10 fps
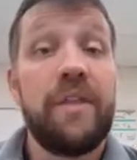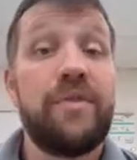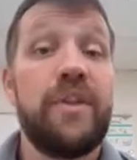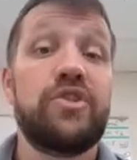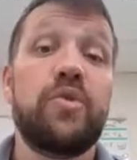
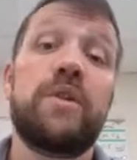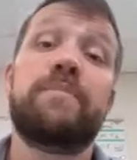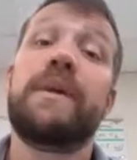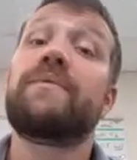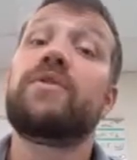than you would
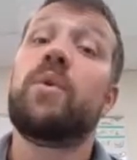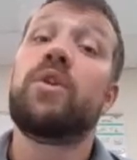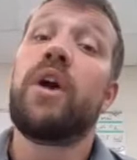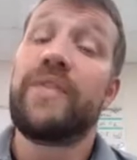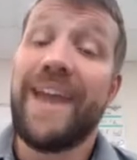be if you
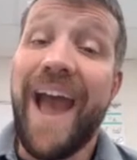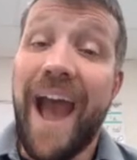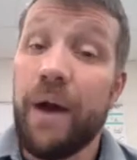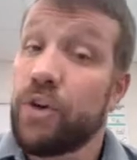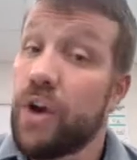were on the
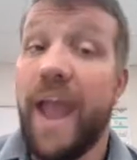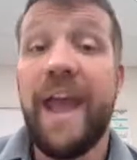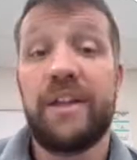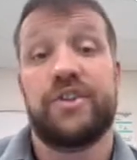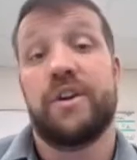outer
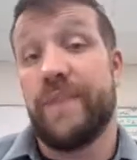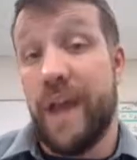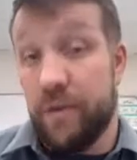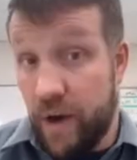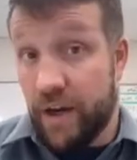edge of
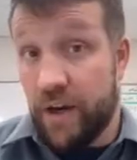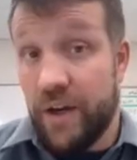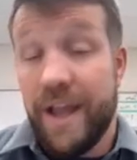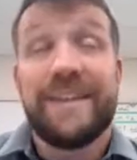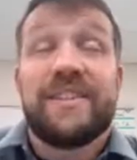that record,
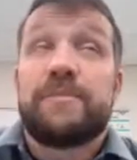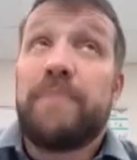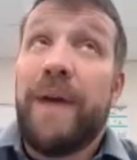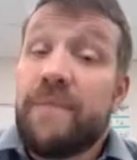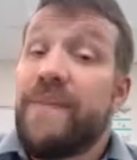
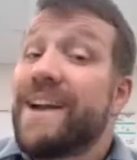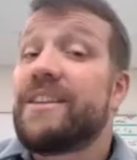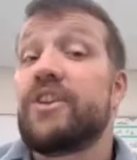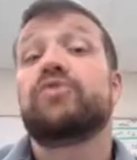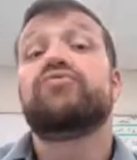despite the fact
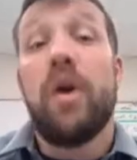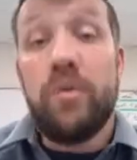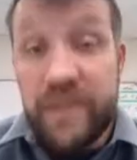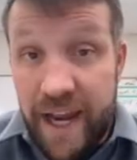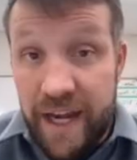that you're
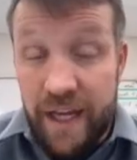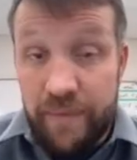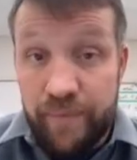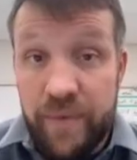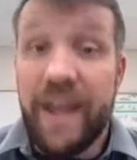rotating
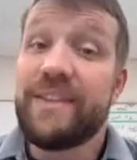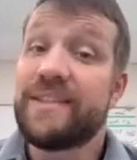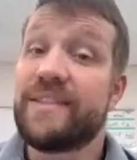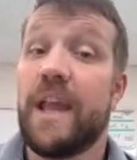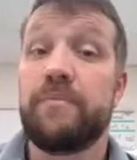at the
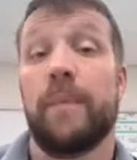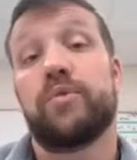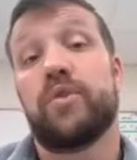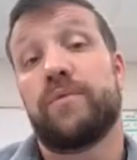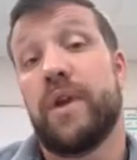same
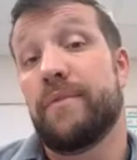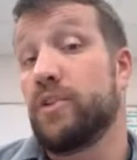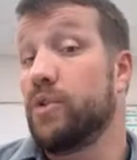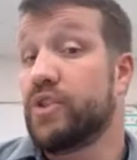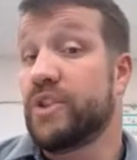number of
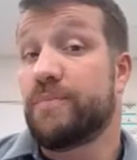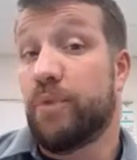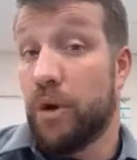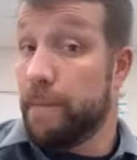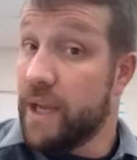revolutions
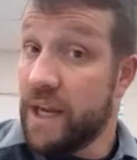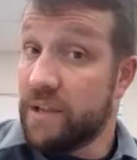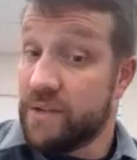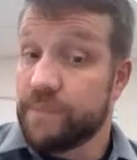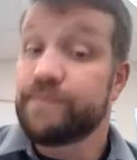per minute.
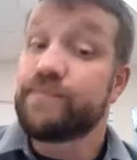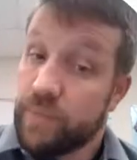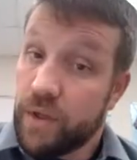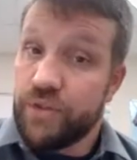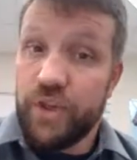
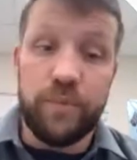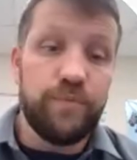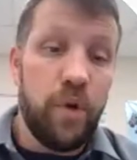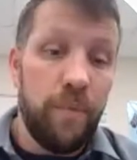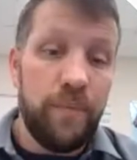So
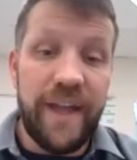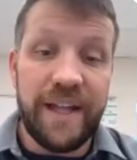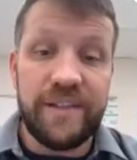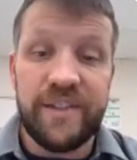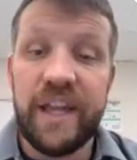hopefully
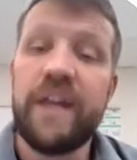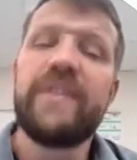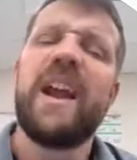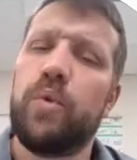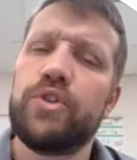that's sinking in
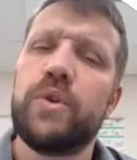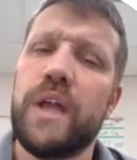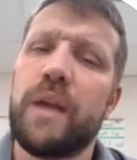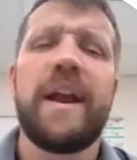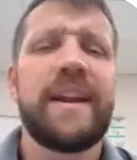there, and we'll do a
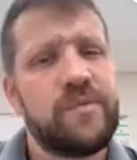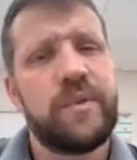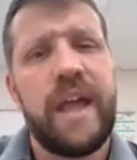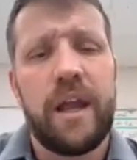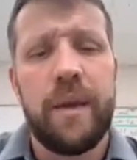lot of practice
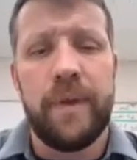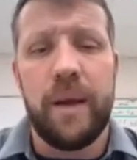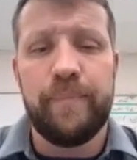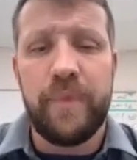with that coming up.